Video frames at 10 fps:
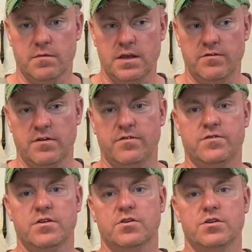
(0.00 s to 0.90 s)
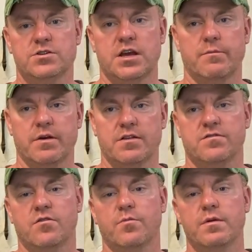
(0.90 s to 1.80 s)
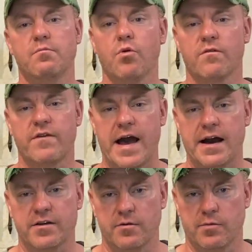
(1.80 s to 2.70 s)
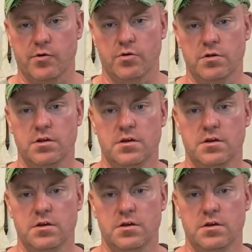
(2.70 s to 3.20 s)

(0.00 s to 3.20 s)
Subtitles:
even if it's in good shape, it could still be more valuable